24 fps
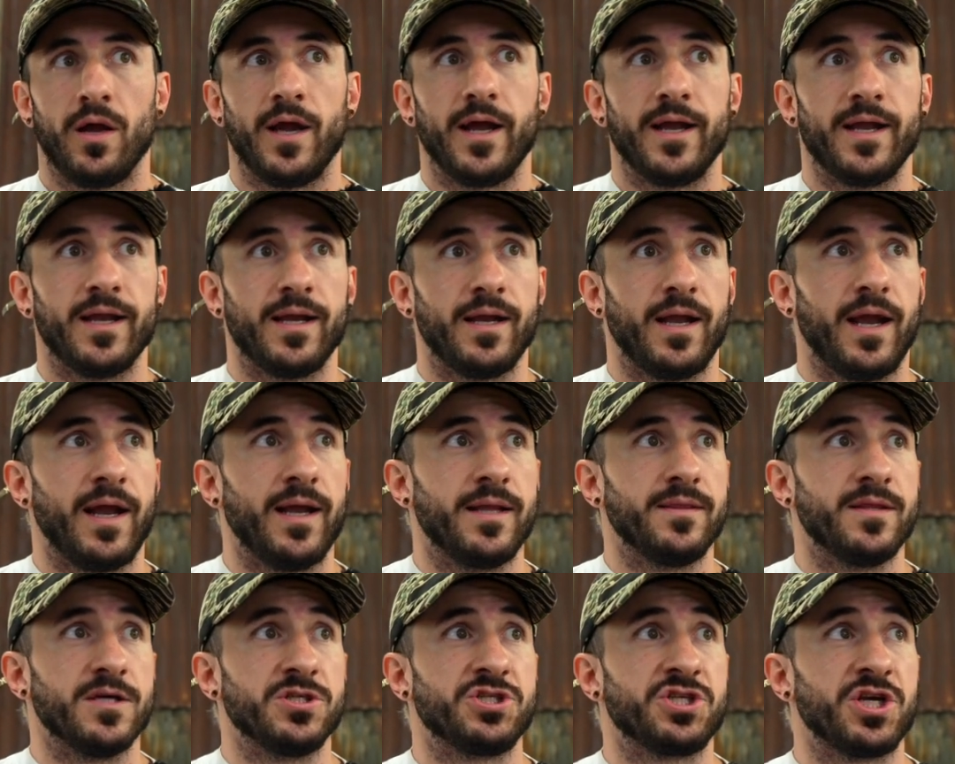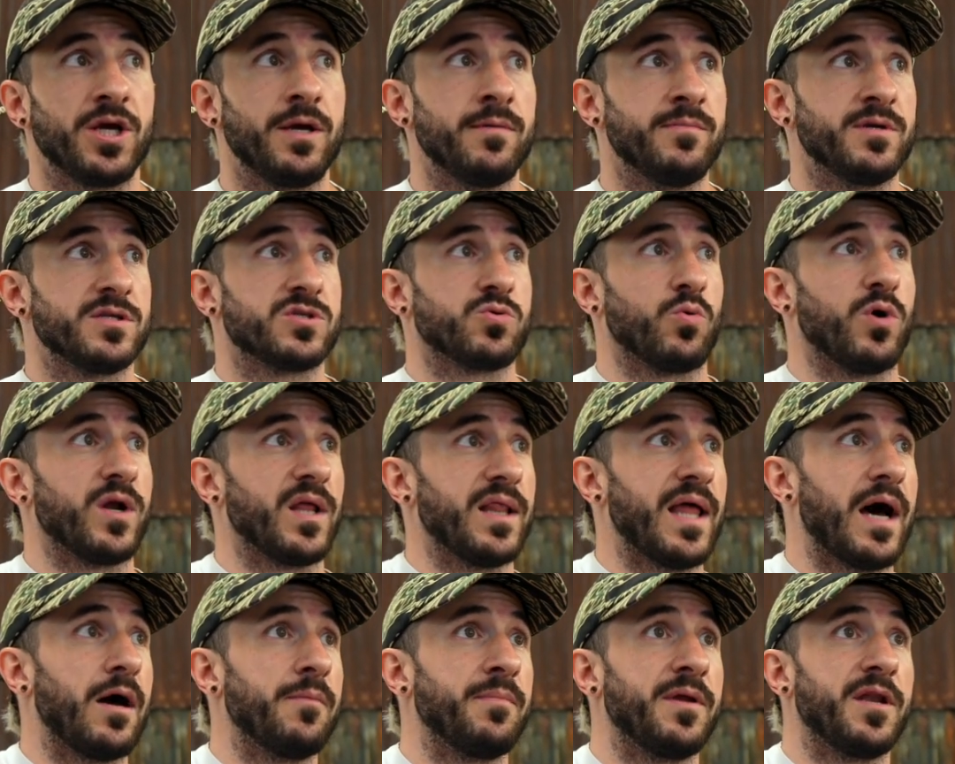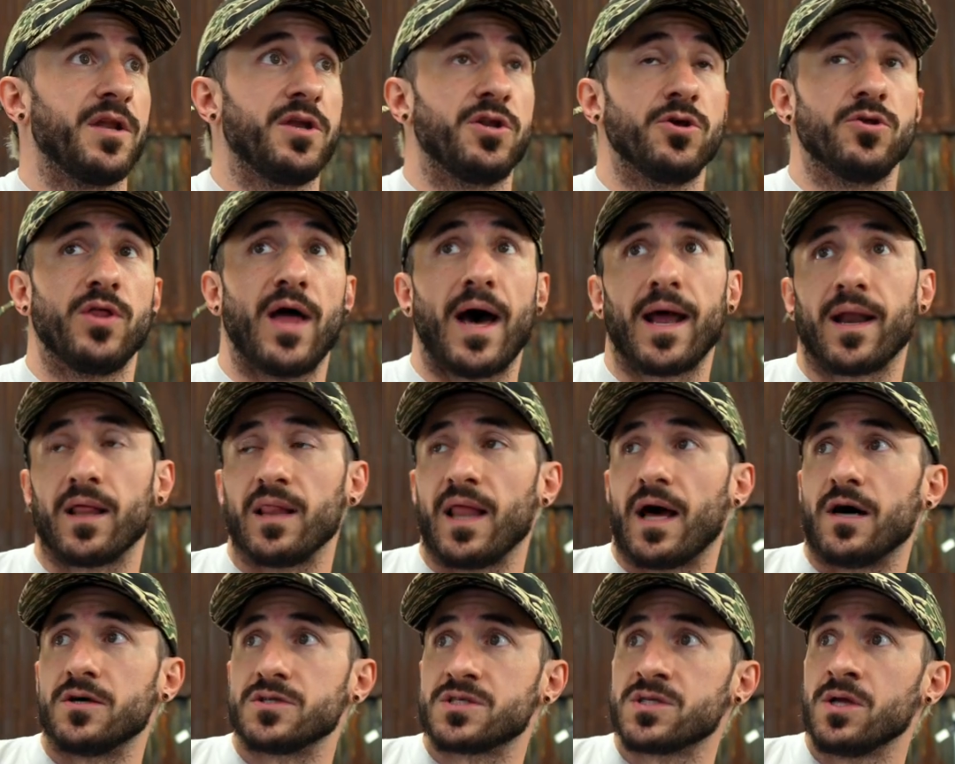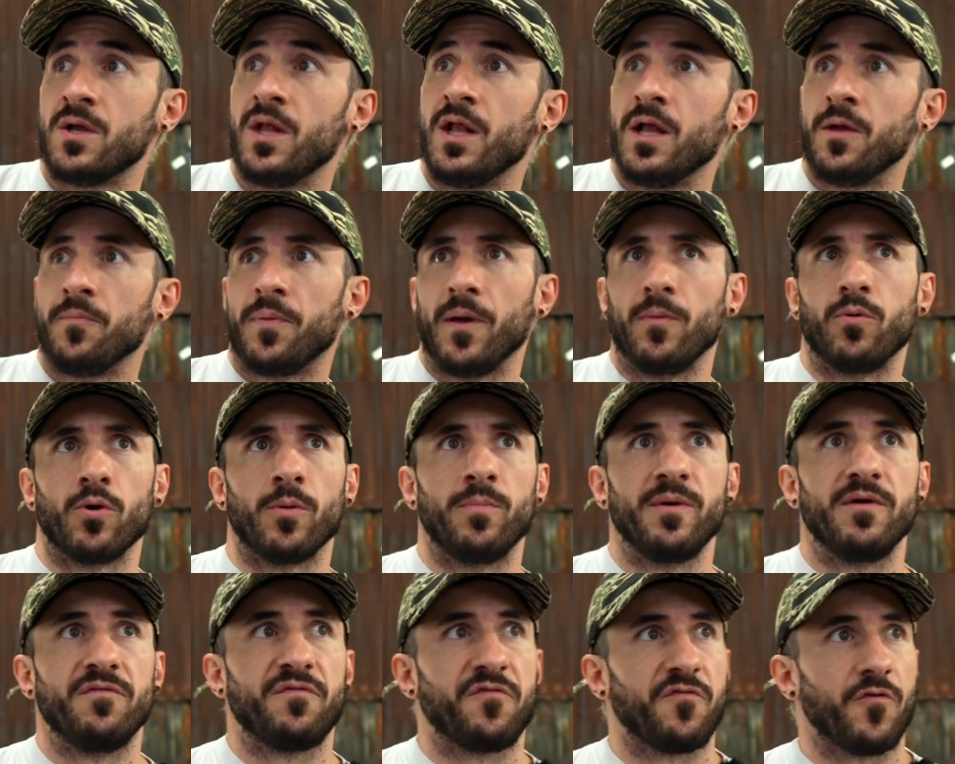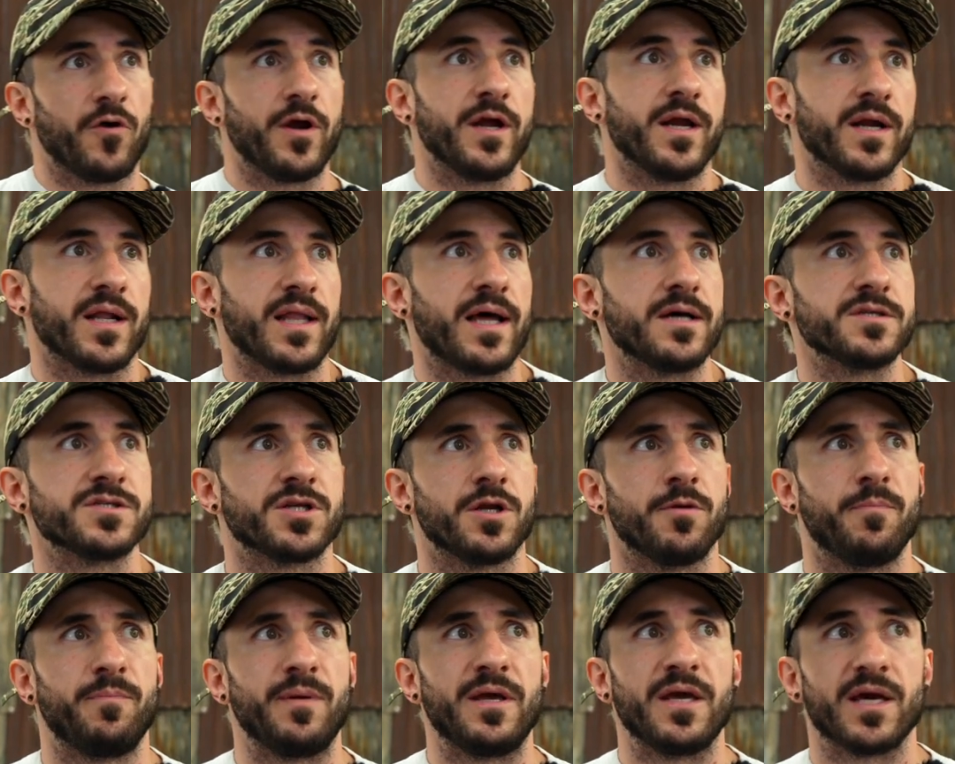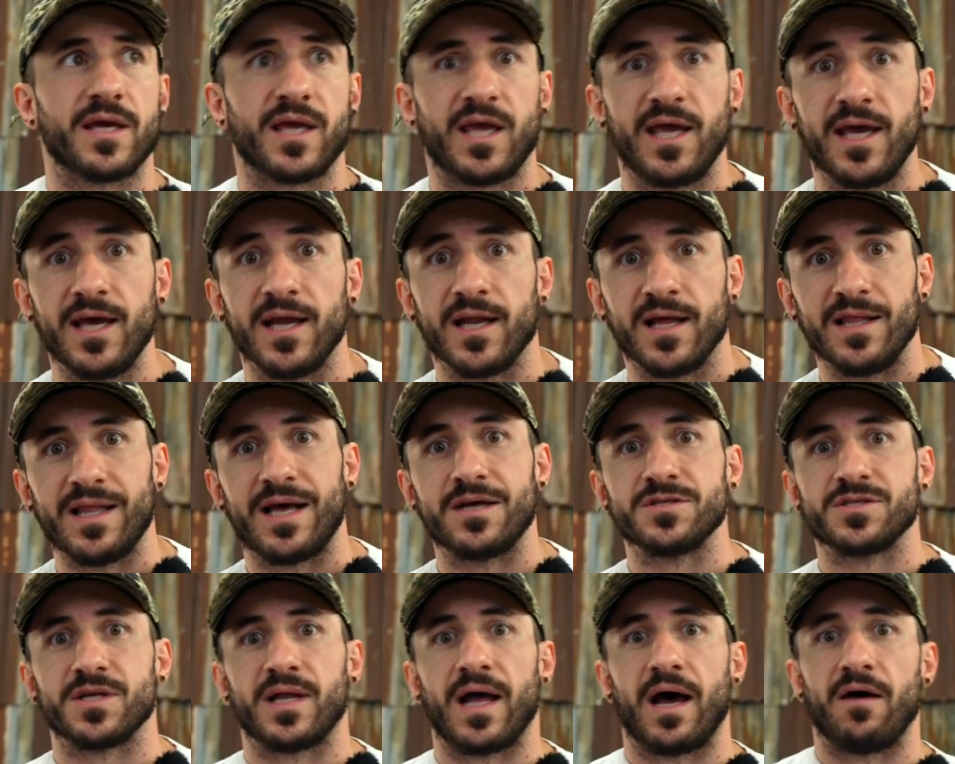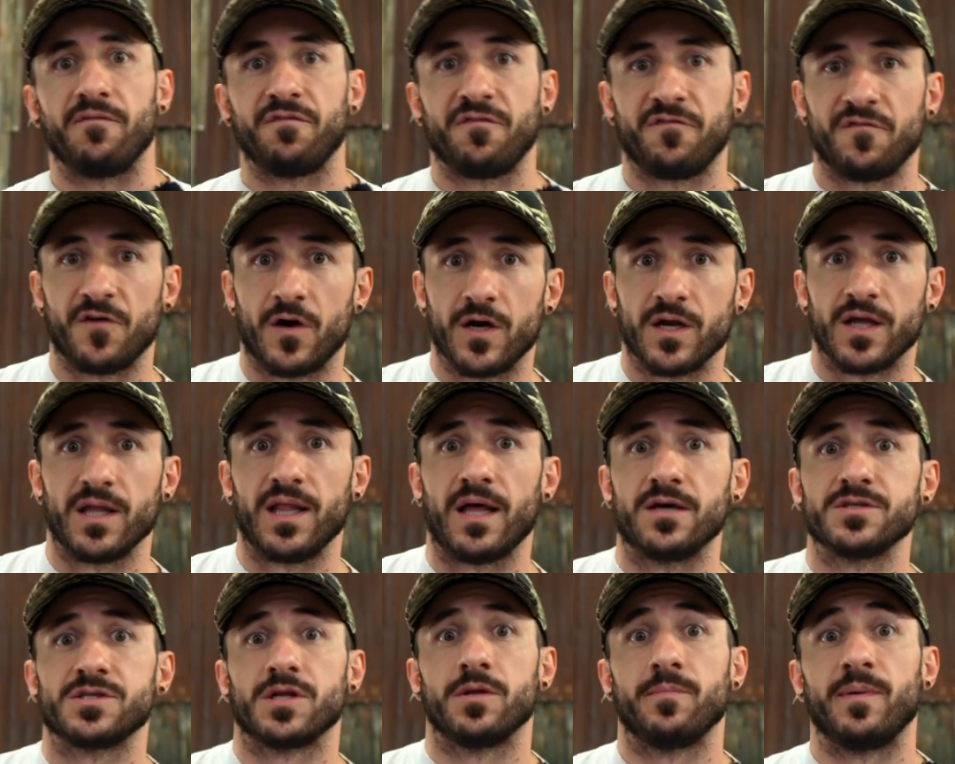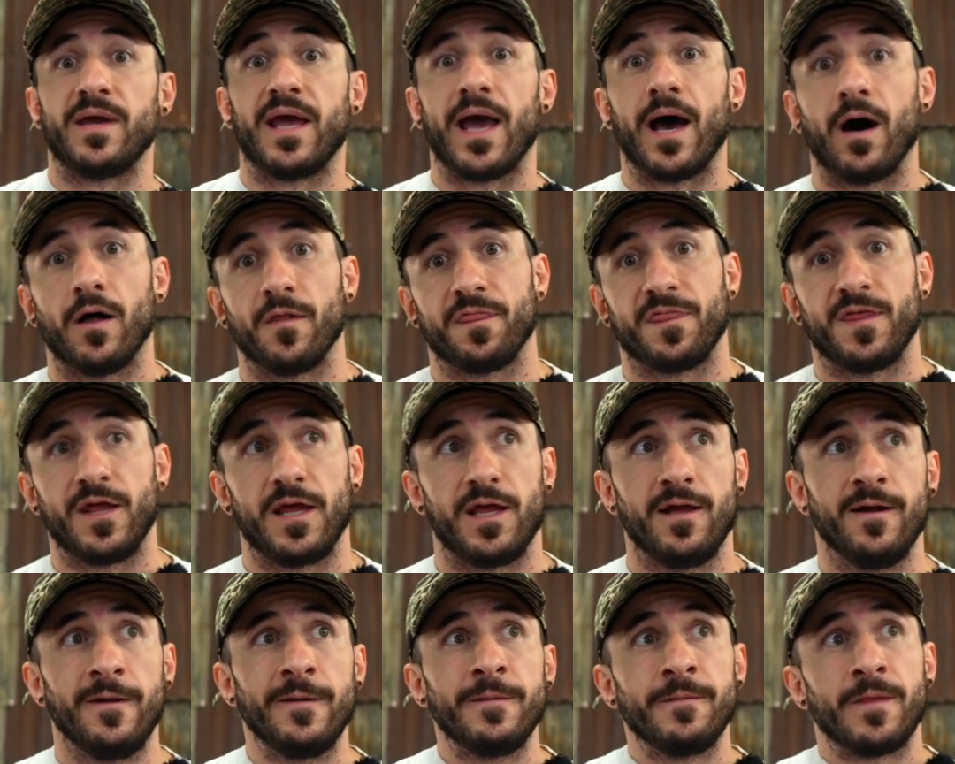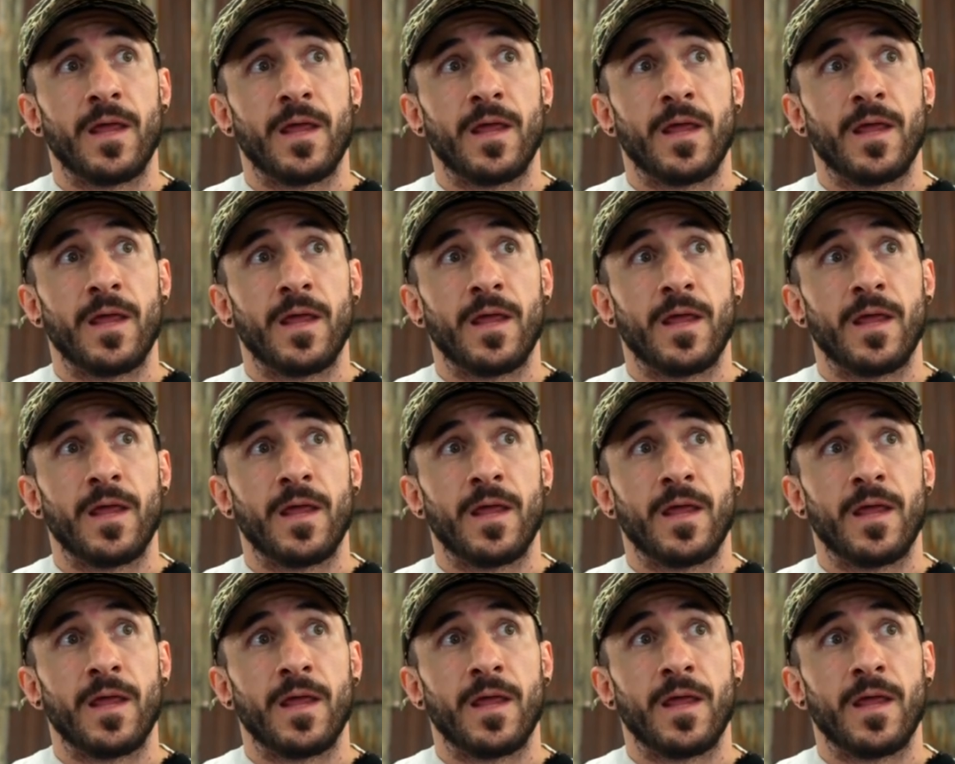And, and the gym is what allowed me to do that. It allows people to be free. It allows you to be a kid. It allows you to have fun. It allows you to be healthy